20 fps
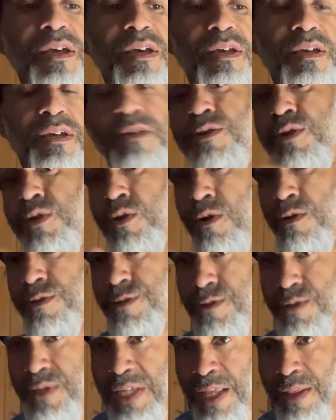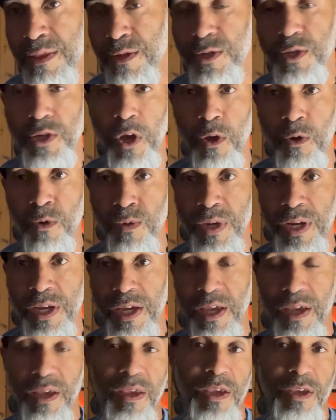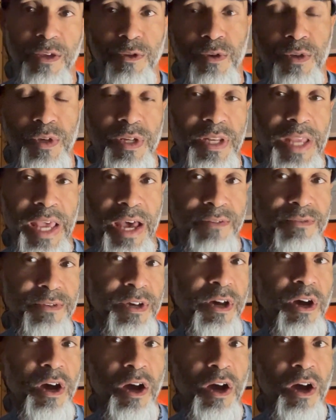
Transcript: You can also set the tone. You can have a